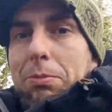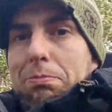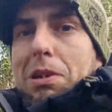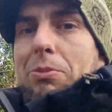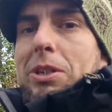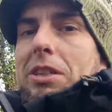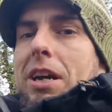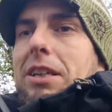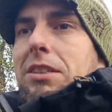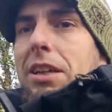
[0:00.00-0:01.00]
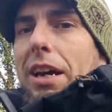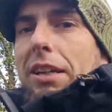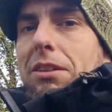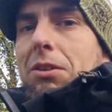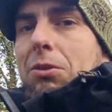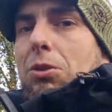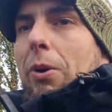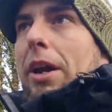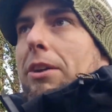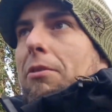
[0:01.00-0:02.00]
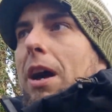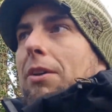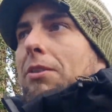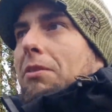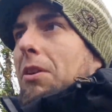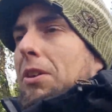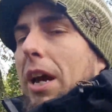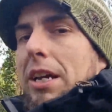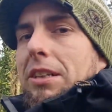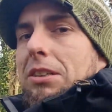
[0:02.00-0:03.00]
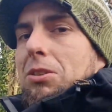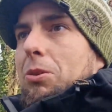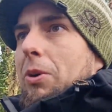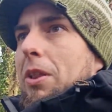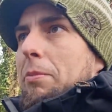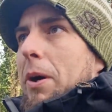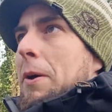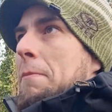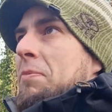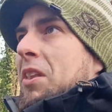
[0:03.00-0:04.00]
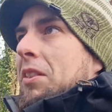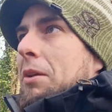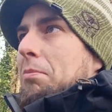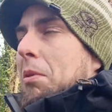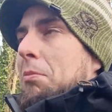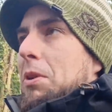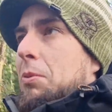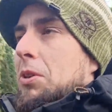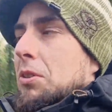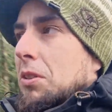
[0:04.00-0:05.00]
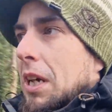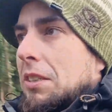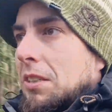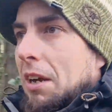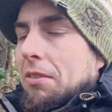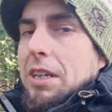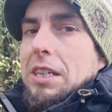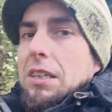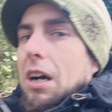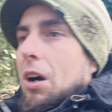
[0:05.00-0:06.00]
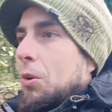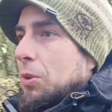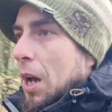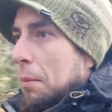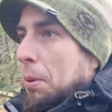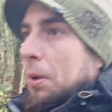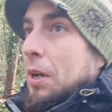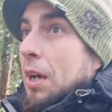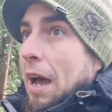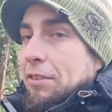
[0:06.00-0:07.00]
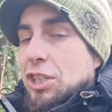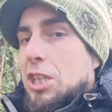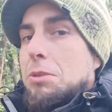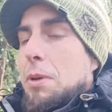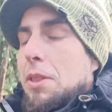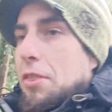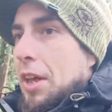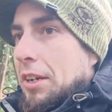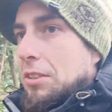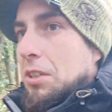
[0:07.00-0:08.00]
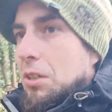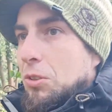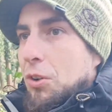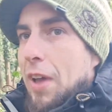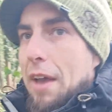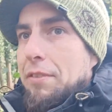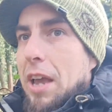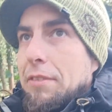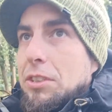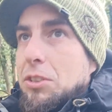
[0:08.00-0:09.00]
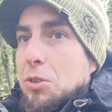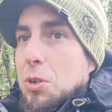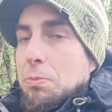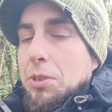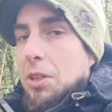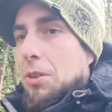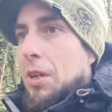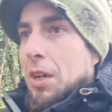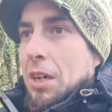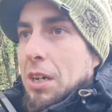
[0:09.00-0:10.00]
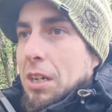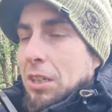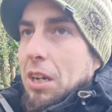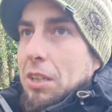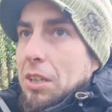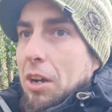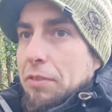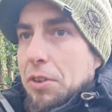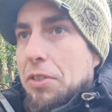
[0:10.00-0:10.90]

windy day today. They're all swaying around. They're okay in this sort of weather, but they probably wouldn't necessarily hold up having just been thinned to sort of heavy storms. So cut the ivy on these